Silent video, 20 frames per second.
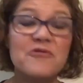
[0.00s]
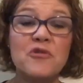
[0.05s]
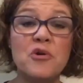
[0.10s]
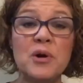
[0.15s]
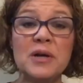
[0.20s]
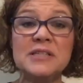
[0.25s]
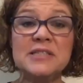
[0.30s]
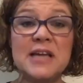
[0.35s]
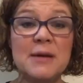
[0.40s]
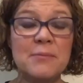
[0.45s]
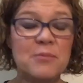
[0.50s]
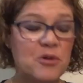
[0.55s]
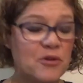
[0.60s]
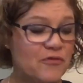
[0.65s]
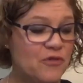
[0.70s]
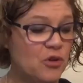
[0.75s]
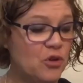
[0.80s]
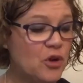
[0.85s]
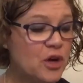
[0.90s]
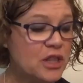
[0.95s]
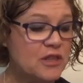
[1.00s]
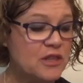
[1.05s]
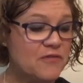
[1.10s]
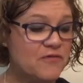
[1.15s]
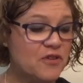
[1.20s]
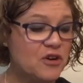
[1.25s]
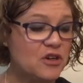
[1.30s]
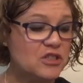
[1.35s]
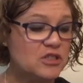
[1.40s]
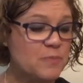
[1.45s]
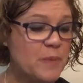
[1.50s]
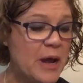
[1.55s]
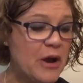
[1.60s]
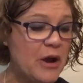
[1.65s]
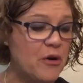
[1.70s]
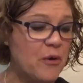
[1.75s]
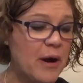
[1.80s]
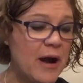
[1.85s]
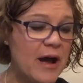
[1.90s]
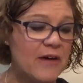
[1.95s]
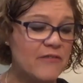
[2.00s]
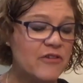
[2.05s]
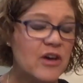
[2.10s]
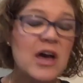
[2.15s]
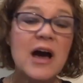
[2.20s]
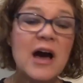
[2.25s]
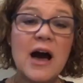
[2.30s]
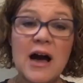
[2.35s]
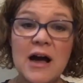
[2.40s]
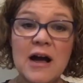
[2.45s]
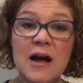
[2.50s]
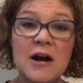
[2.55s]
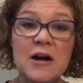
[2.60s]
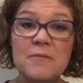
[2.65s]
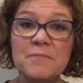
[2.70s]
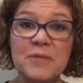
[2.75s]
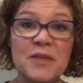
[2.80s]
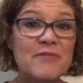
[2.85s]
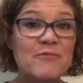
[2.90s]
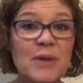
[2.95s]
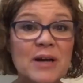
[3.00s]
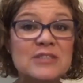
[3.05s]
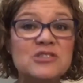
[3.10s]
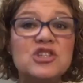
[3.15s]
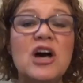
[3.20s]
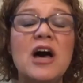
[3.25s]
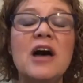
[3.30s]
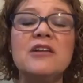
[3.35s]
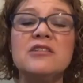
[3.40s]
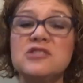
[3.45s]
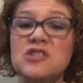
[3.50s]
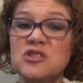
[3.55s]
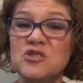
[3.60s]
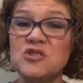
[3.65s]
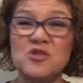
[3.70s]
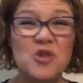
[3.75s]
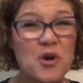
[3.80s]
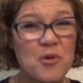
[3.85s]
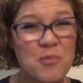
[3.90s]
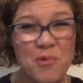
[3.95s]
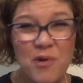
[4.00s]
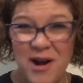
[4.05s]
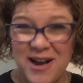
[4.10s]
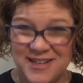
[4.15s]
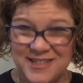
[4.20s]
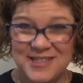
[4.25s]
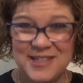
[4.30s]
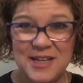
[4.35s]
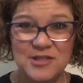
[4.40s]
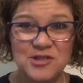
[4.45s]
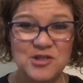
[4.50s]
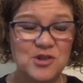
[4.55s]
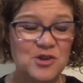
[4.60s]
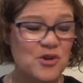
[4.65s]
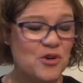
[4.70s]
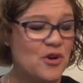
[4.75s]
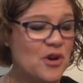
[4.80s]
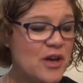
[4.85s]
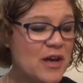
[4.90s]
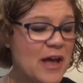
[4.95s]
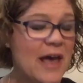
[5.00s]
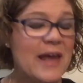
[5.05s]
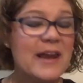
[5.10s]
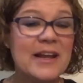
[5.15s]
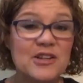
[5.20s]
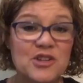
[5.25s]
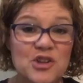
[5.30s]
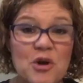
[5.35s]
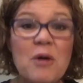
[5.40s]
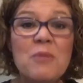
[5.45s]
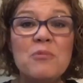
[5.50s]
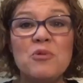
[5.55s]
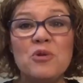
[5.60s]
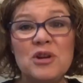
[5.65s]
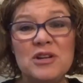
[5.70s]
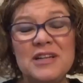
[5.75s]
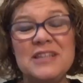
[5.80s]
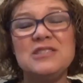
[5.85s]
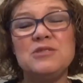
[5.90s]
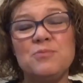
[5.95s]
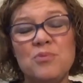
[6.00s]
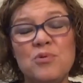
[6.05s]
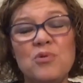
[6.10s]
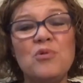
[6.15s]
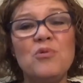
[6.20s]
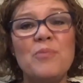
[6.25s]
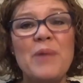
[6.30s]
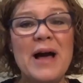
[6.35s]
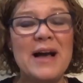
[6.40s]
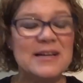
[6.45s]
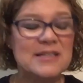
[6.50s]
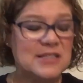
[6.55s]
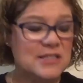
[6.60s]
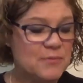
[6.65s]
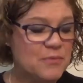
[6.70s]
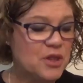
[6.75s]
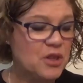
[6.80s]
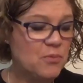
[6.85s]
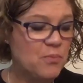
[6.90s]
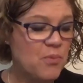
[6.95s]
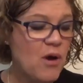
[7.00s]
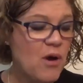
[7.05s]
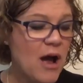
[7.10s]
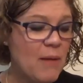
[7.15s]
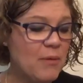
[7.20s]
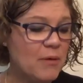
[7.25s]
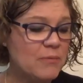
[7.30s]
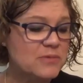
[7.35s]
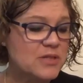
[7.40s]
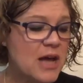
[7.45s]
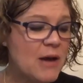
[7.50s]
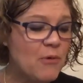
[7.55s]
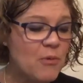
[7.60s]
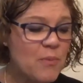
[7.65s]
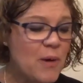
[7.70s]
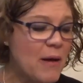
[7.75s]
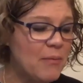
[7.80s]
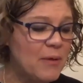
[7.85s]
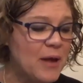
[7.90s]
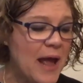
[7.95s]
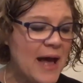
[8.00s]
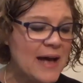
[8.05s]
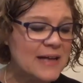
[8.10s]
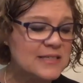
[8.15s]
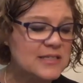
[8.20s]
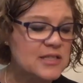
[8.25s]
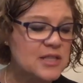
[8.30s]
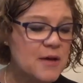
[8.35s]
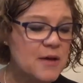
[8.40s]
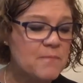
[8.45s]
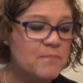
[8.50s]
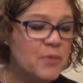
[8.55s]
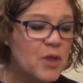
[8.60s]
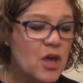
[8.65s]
For example, if you look in the first paragraph, if my child is a slow processor and I know I'm going to need to pull back some of the problems, I will probably ask them,